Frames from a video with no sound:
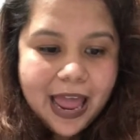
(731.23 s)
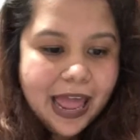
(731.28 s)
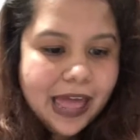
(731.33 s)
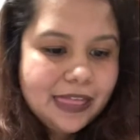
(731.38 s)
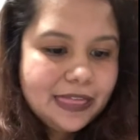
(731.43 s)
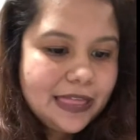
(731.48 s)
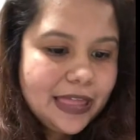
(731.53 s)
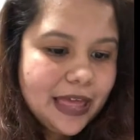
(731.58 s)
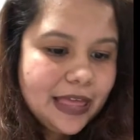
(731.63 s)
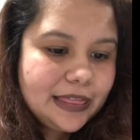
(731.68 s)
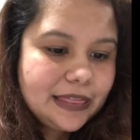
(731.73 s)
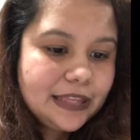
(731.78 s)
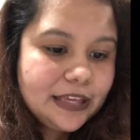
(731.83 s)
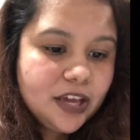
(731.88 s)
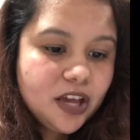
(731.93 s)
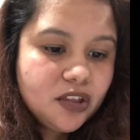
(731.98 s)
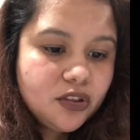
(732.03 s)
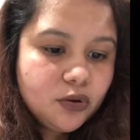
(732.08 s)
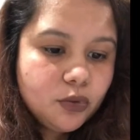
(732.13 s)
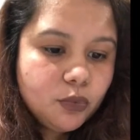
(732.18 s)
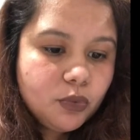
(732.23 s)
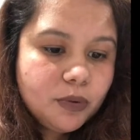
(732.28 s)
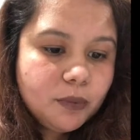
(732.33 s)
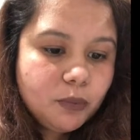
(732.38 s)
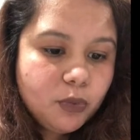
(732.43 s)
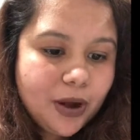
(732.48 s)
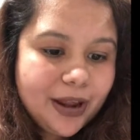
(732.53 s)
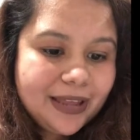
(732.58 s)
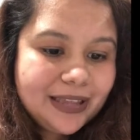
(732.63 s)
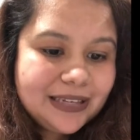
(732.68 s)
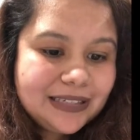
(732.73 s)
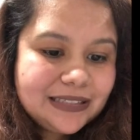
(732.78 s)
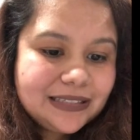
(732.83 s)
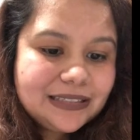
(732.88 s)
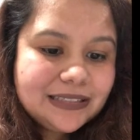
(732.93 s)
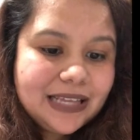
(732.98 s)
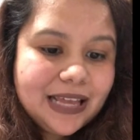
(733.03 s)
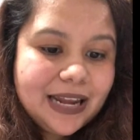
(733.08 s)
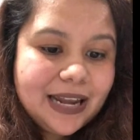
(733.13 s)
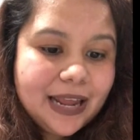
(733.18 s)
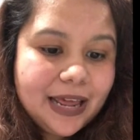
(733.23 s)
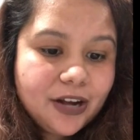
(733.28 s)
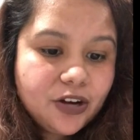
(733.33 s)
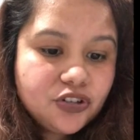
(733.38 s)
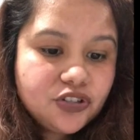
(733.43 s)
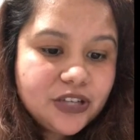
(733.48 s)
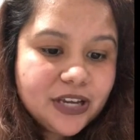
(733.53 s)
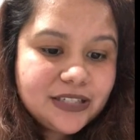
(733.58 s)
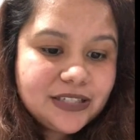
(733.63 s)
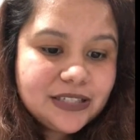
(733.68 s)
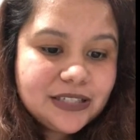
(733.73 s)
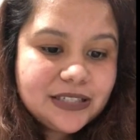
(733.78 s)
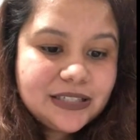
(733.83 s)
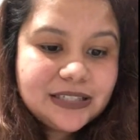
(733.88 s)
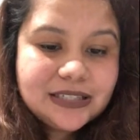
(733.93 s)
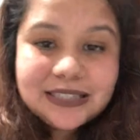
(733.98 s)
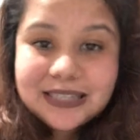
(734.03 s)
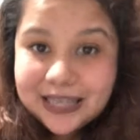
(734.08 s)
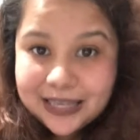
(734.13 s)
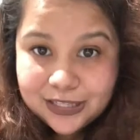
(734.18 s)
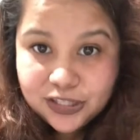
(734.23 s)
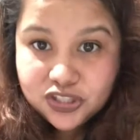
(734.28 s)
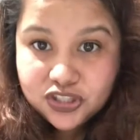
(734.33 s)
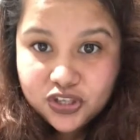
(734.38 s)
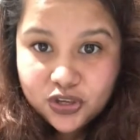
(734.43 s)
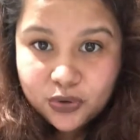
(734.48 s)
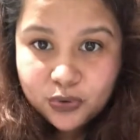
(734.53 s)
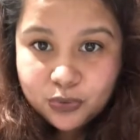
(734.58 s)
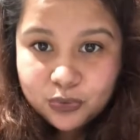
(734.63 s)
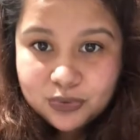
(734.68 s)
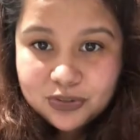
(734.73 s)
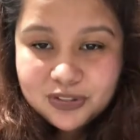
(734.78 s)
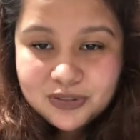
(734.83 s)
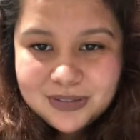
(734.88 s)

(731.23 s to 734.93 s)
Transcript: And then the other one brightens and energizes skin tone.